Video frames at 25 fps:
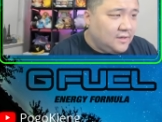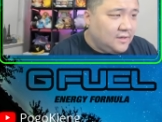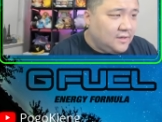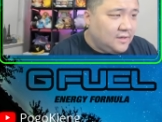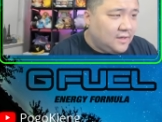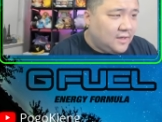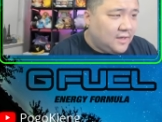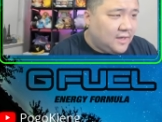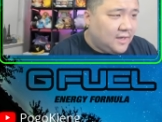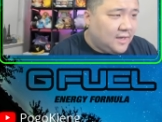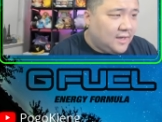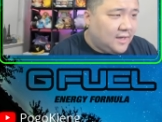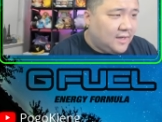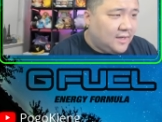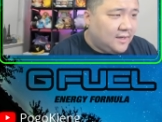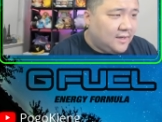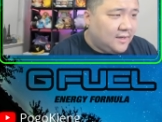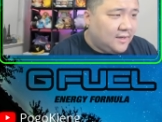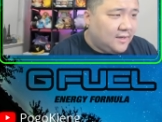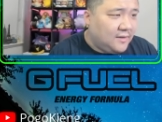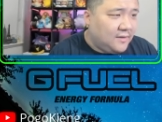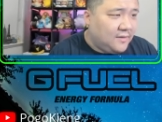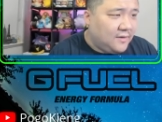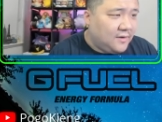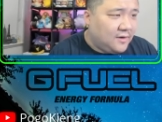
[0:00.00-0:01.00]
And
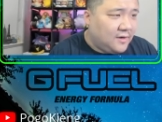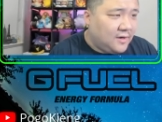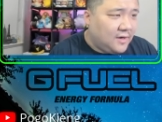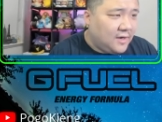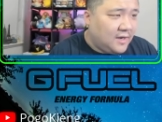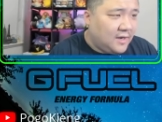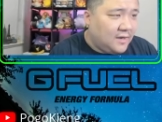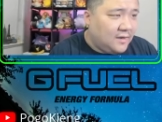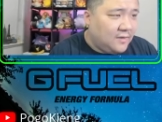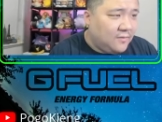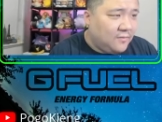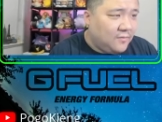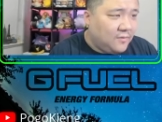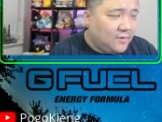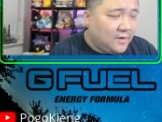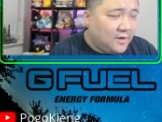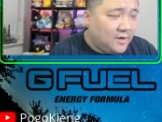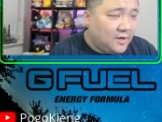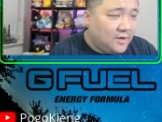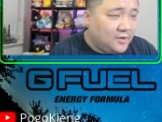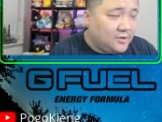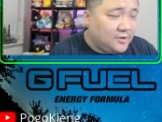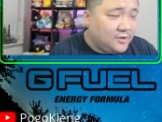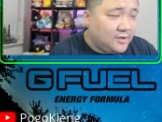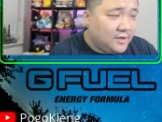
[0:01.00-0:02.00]
they're at
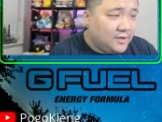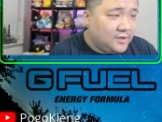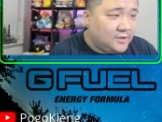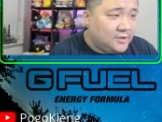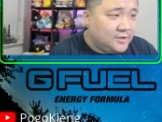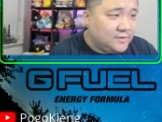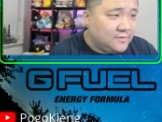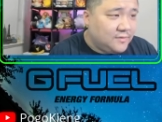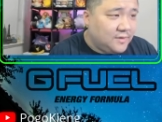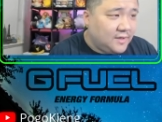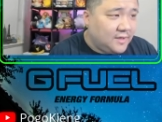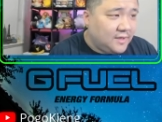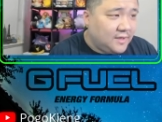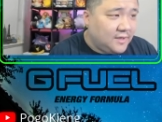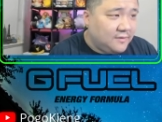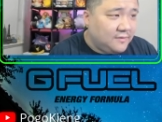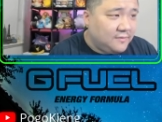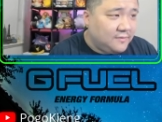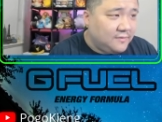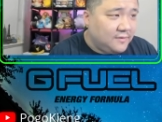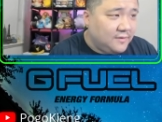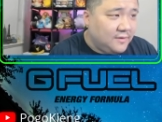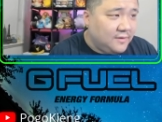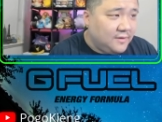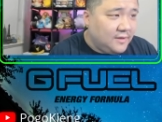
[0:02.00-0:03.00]
100 energy right
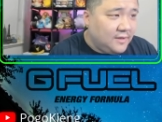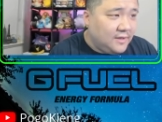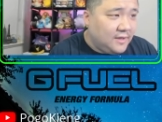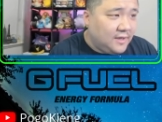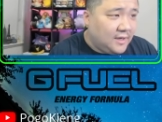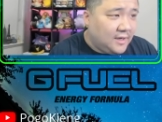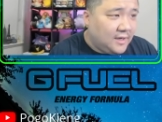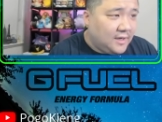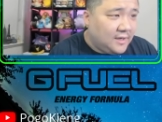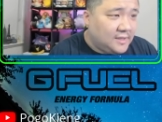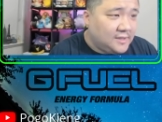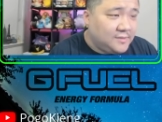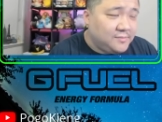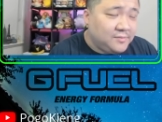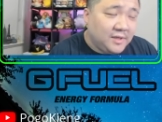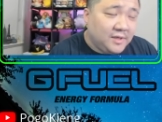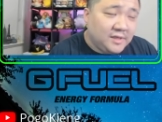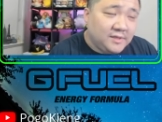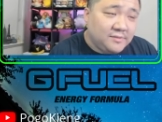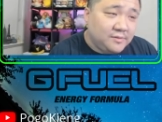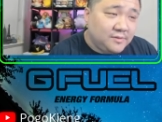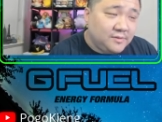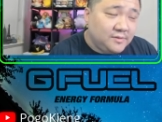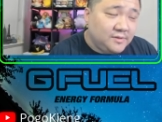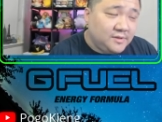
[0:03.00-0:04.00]
now. Uh, this
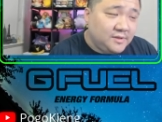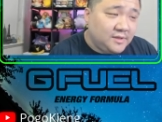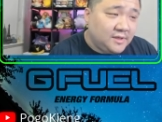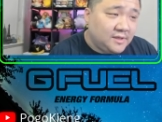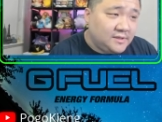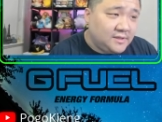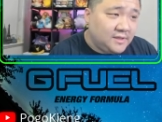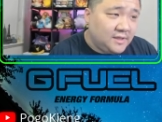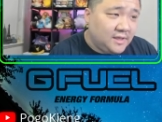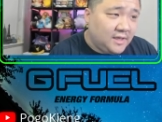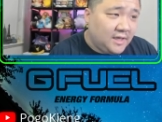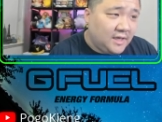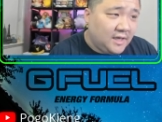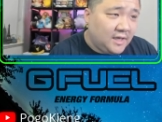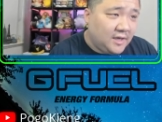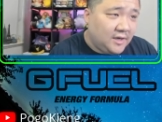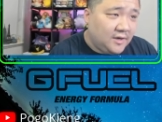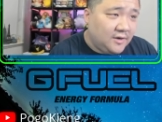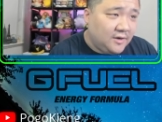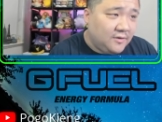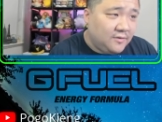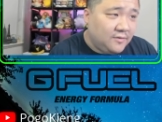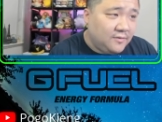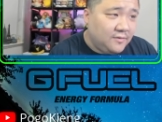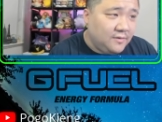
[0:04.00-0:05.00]
blast burn doesn't
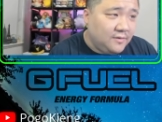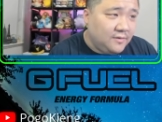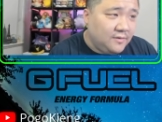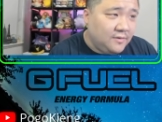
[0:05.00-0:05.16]
KO.